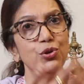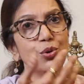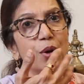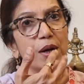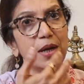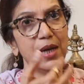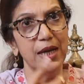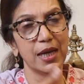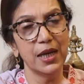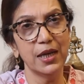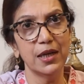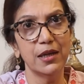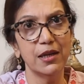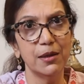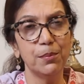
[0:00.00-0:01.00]
you are taking
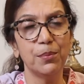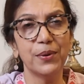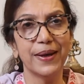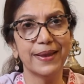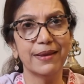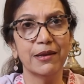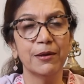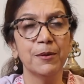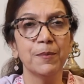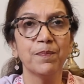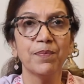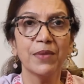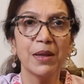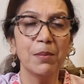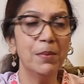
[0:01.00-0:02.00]
in deep breath.
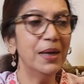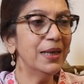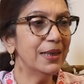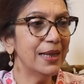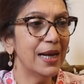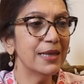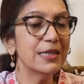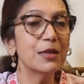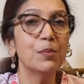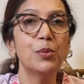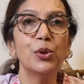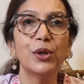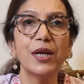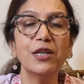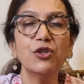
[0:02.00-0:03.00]
But that's a
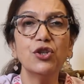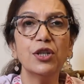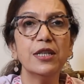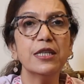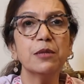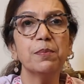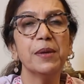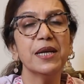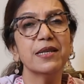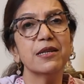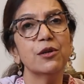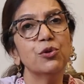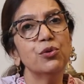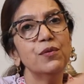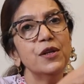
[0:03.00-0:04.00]
potential space
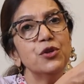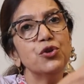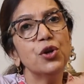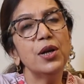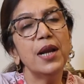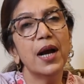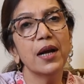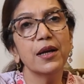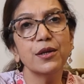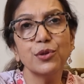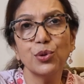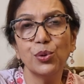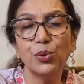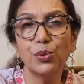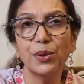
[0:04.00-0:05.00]
into which your lung is
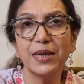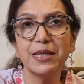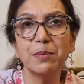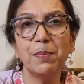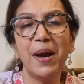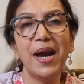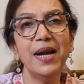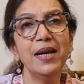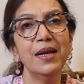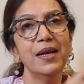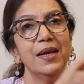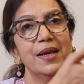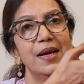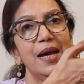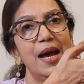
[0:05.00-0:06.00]
going to expand
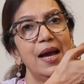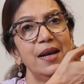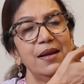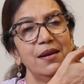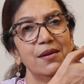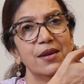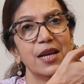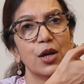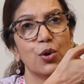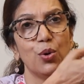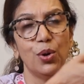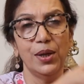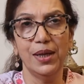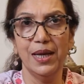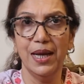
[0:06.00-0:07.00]
and
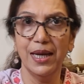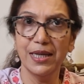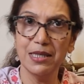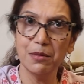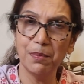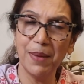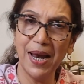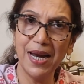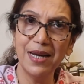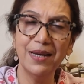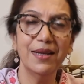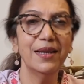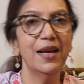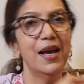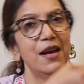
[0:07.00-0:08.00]
recoil, expand
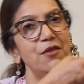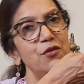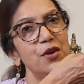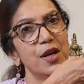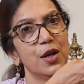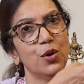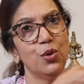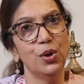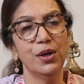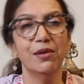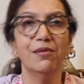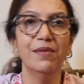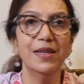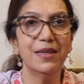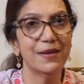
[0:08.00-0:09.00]
and recoil
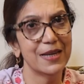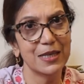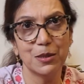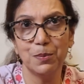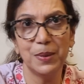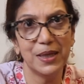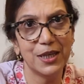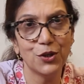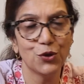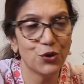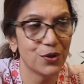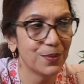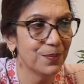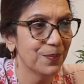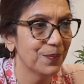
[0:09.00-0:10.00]
with
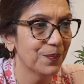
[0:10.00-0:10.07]
respiration.